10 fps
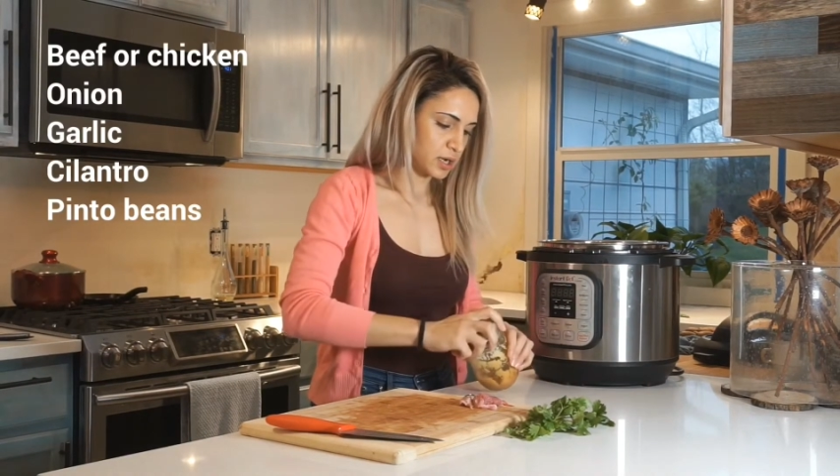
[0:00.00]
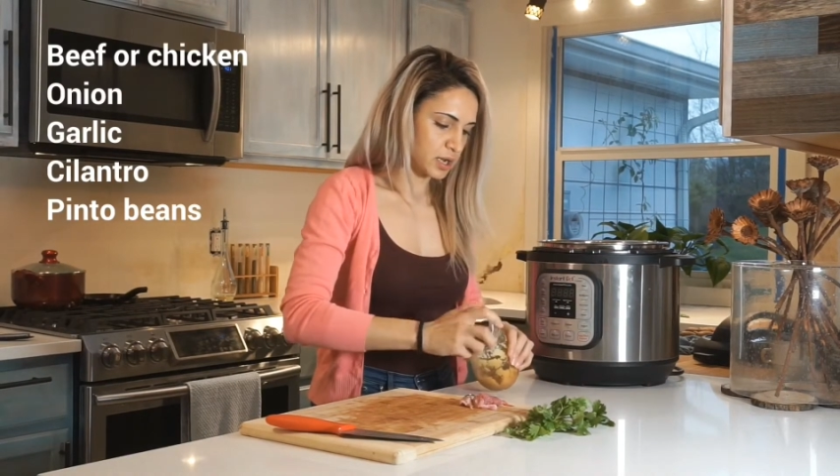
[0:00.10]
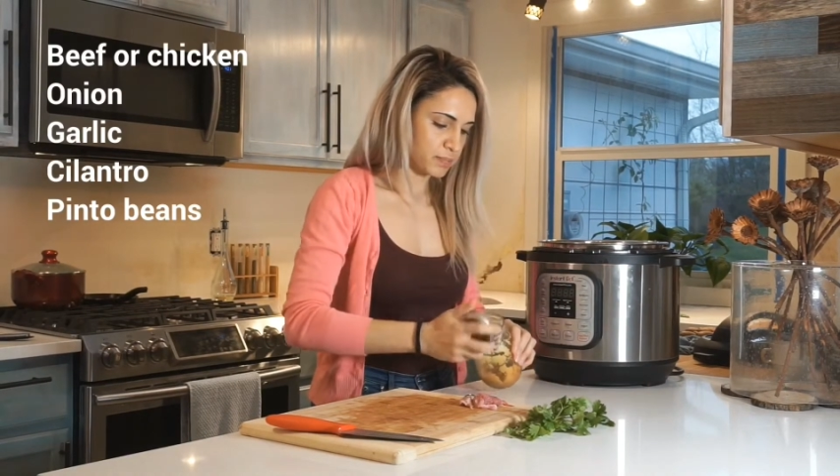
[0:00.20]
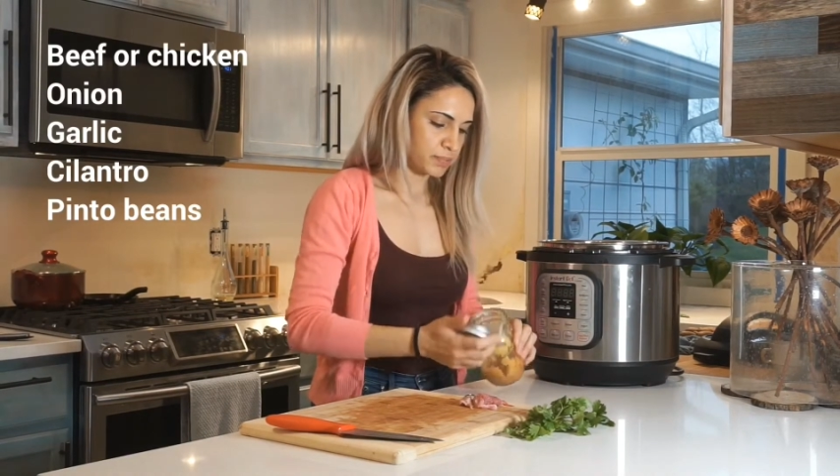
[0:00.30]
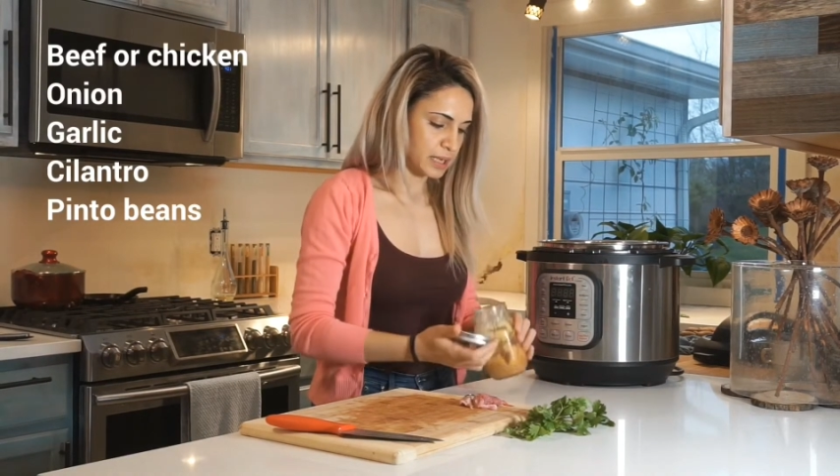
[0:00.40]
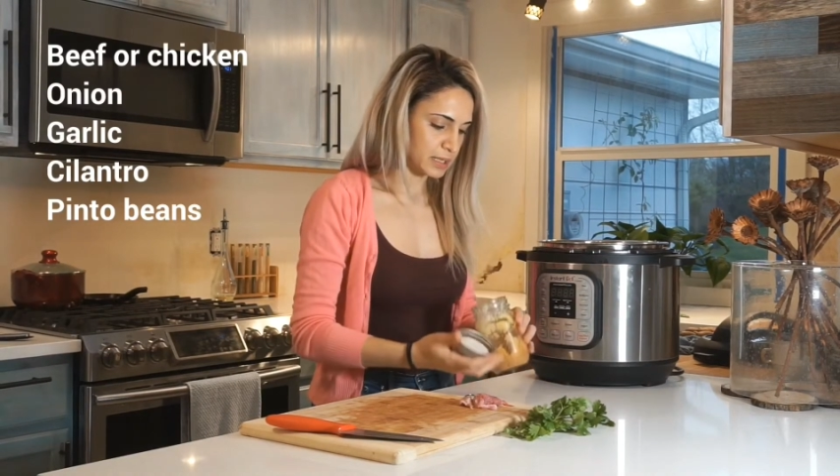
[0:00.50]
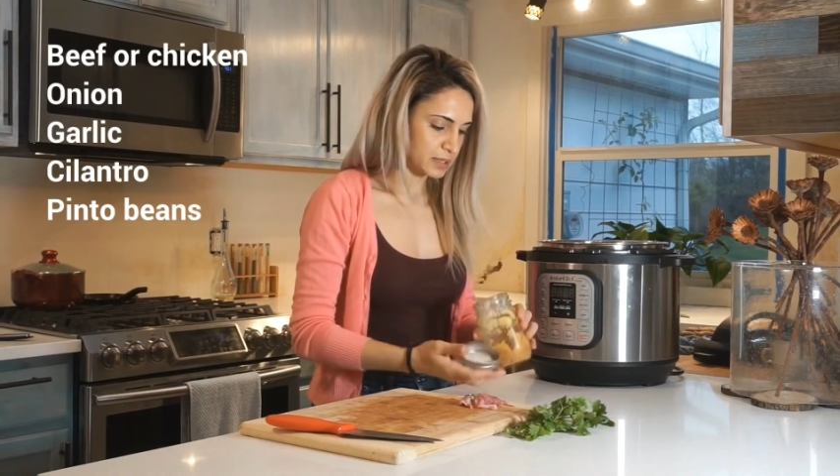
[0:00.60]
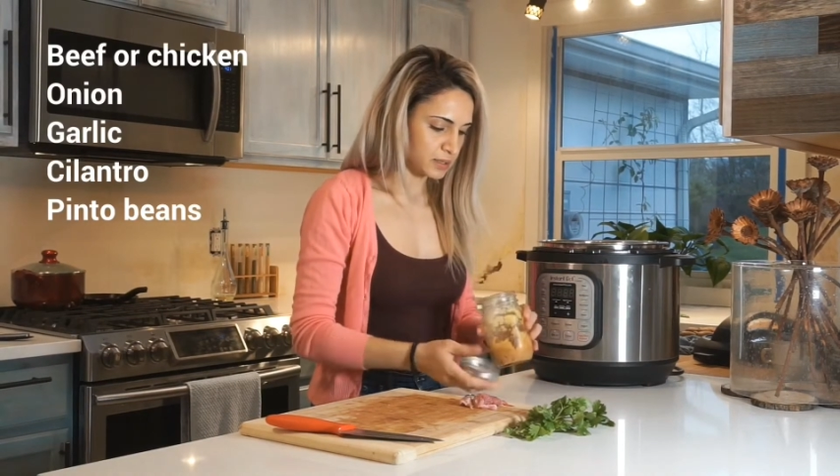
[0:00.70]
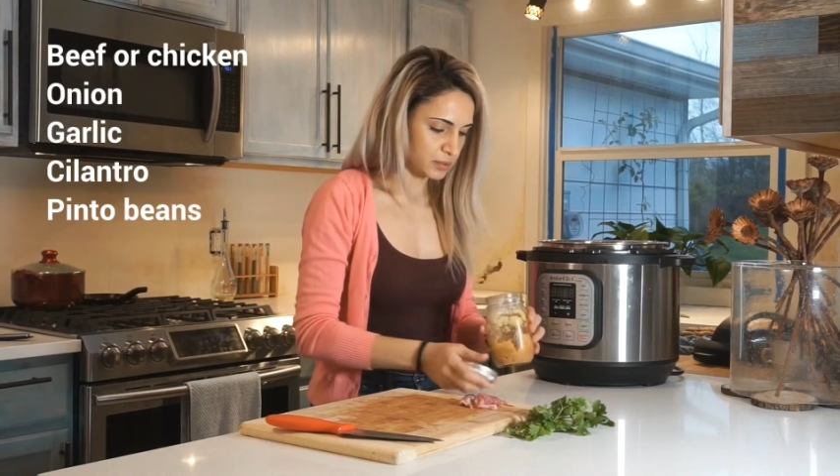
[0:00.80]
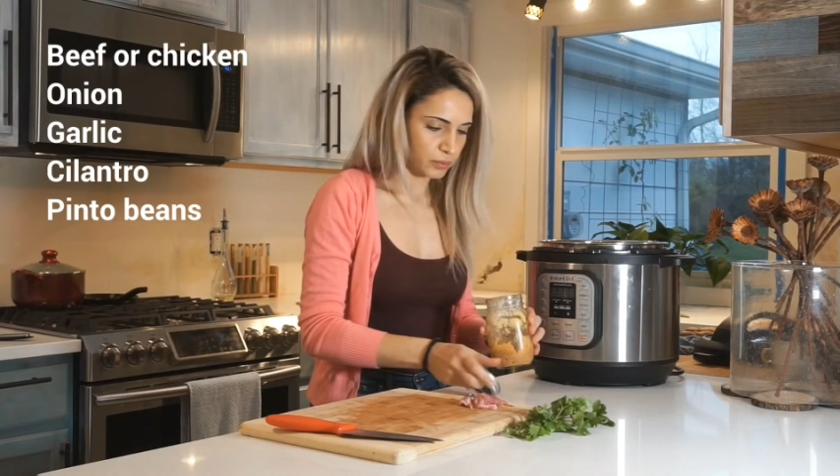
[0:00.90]
I
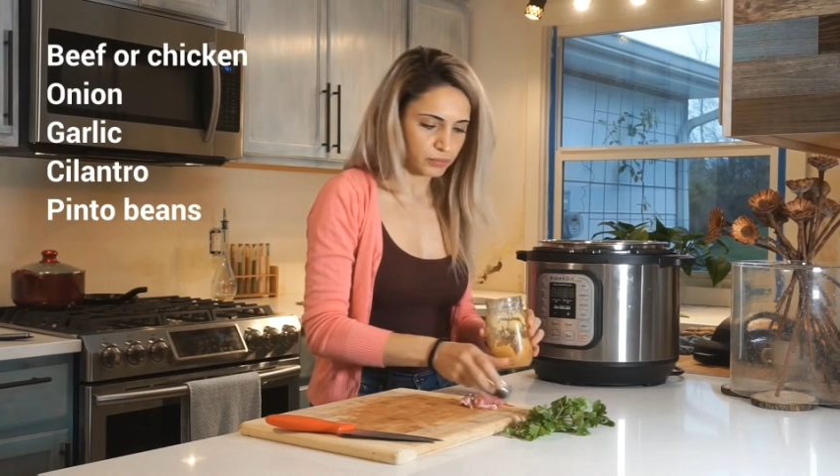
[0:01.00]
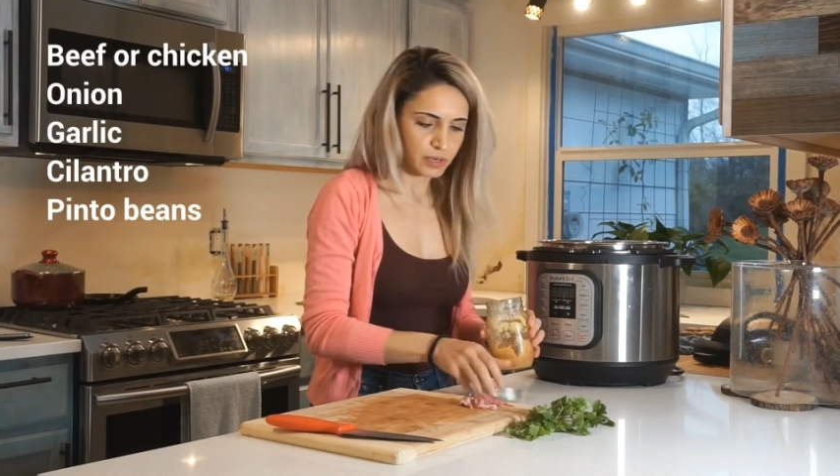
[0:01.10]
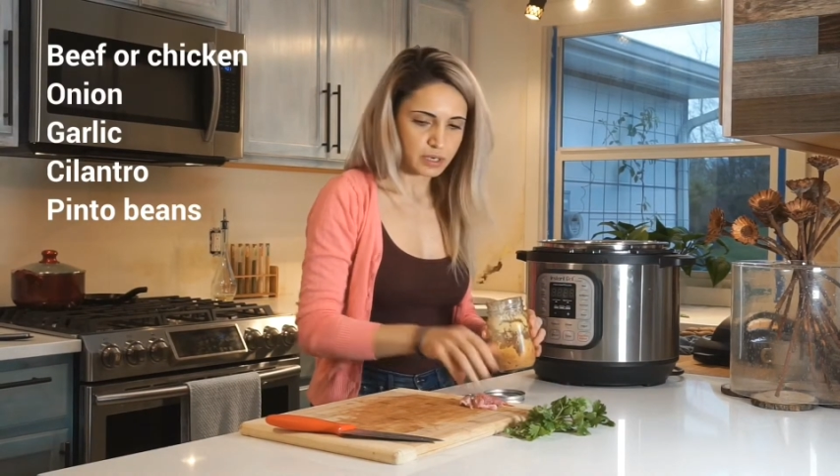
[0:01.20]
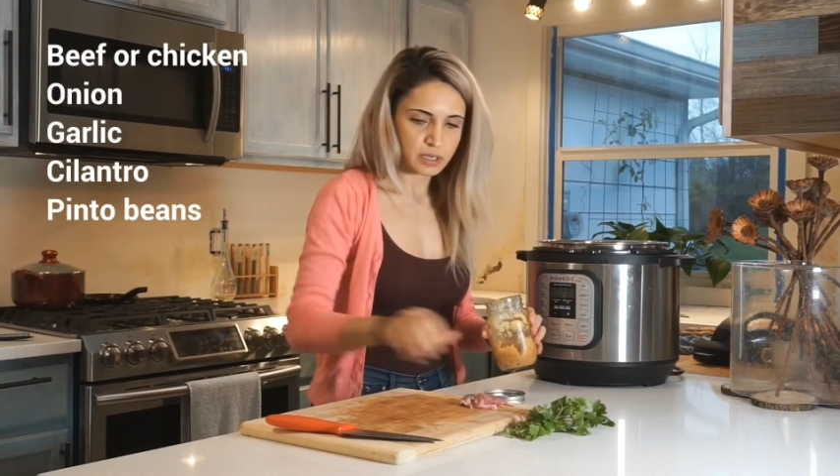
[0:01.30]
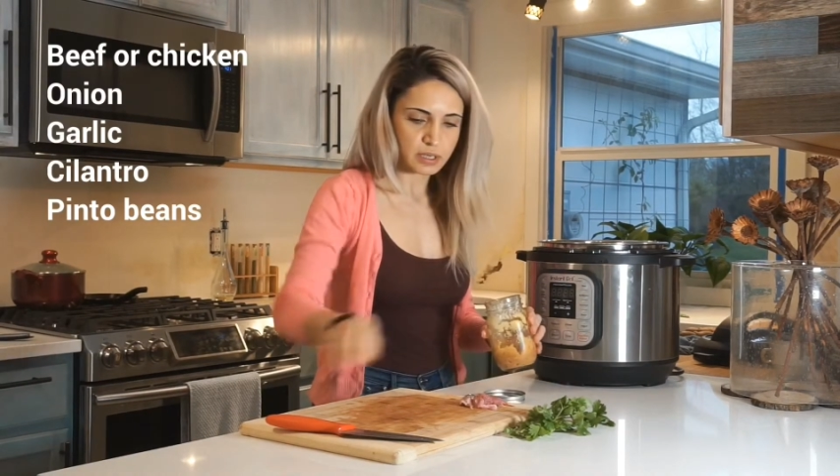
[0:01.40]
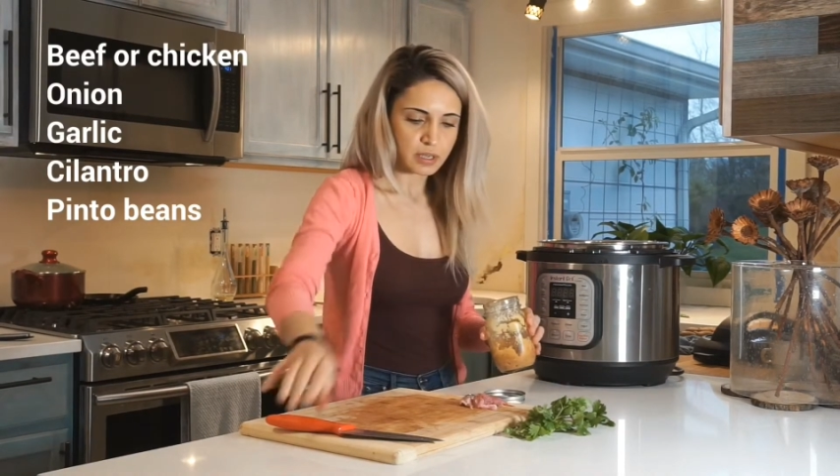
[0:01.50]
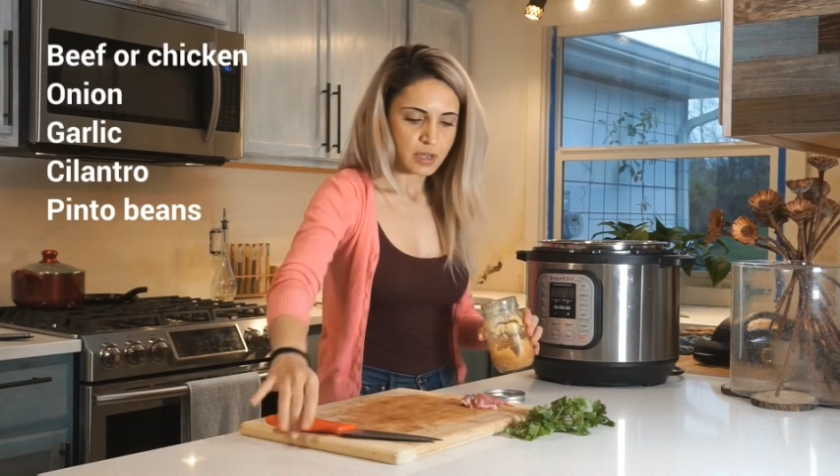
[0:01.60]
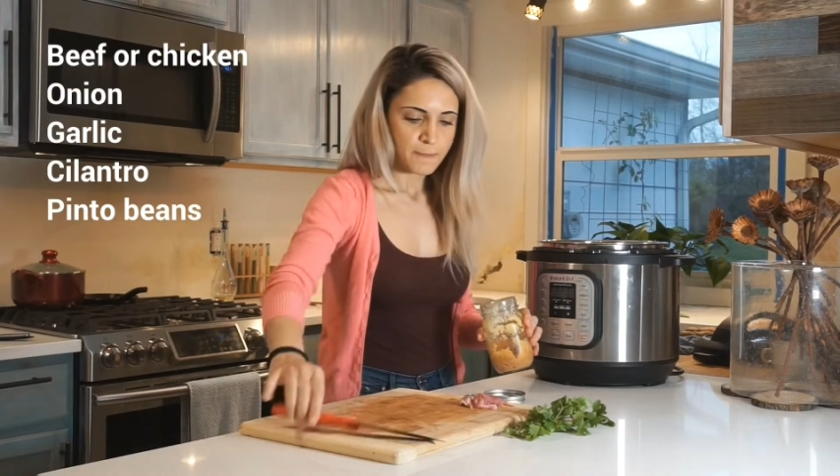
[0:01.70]
tasted already,